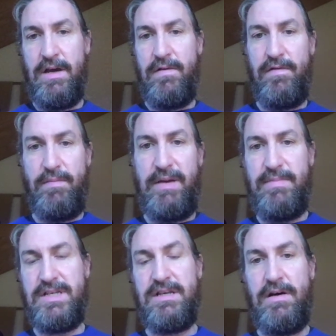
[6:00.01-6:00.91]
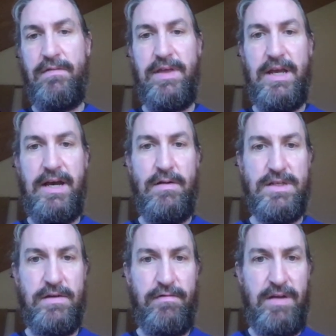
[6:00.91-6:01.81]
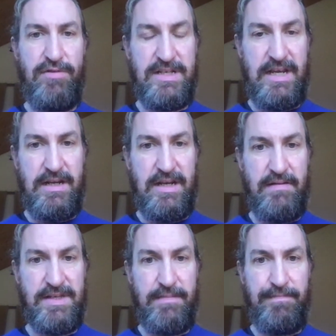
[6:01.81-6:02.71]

for members of the House of Representatives.